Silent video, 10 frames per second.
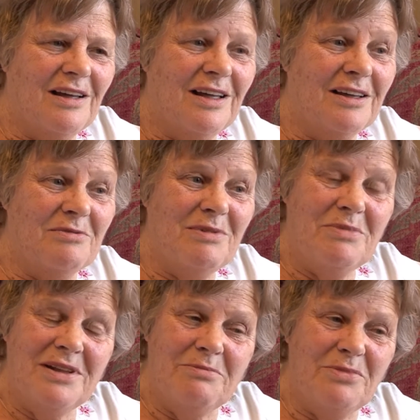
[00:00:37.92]
I can remember
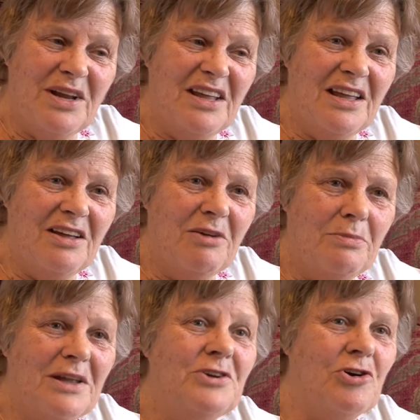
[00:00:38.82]
him bringing
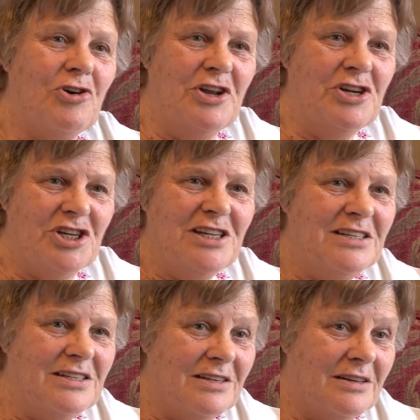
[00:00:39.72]
blood
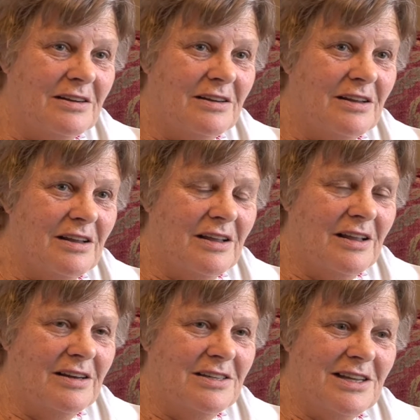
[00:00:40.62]
oranges
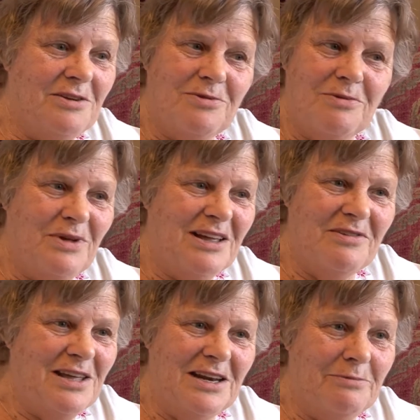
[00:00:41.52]
and said he won't be
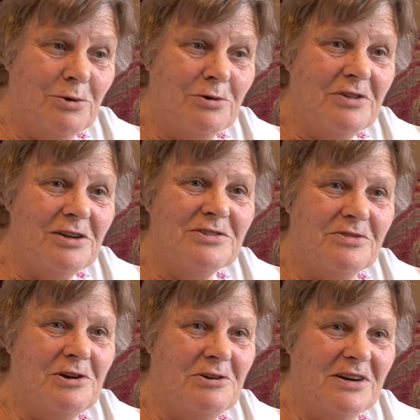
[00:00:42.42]
having any more of those for
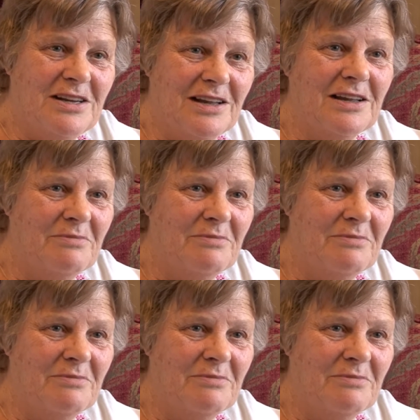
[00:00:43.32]
a long time.